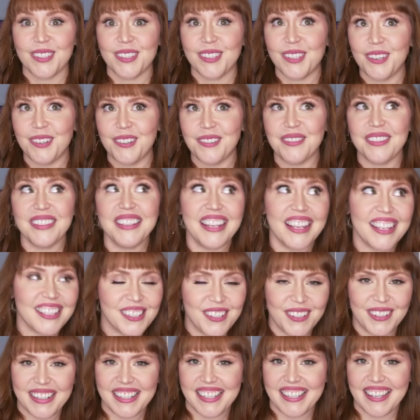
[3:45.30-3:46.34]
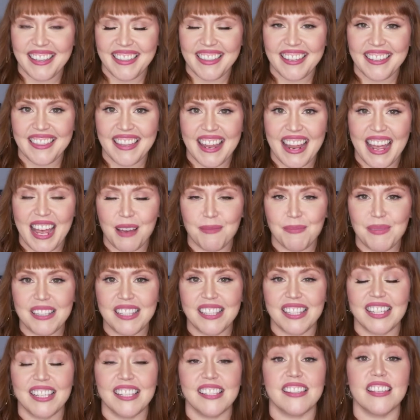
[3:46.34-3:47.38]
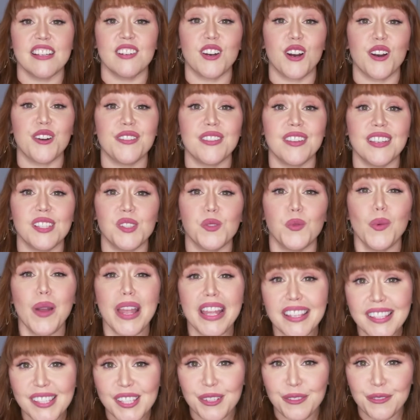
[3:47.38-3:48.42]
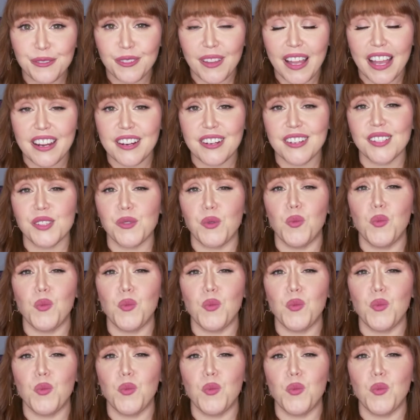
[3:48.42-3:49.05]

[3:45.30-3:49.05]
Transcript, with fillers: So the next crazy thing that happens is there are these wingsuit flyers